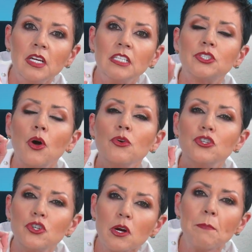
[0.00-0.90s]
So
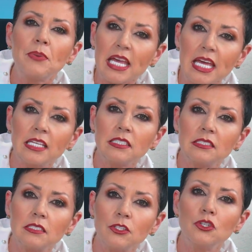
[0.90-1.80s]
your
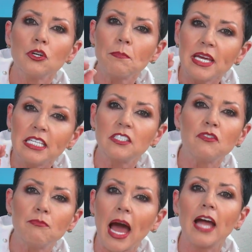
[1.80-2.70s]
peace
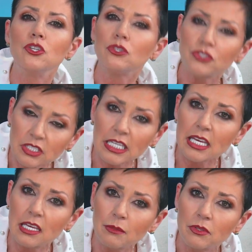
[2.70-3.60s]
of mind, your
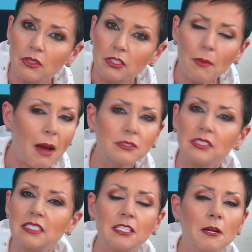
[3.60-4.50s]
sleep, the Bible
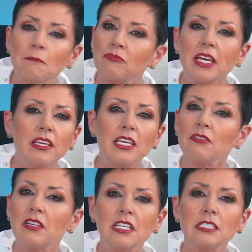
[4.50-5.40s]
says he
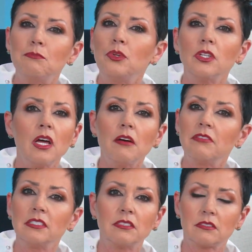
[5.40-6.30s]
giveth his
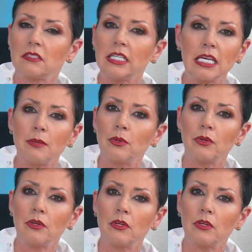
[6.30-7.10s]
beloved sleep.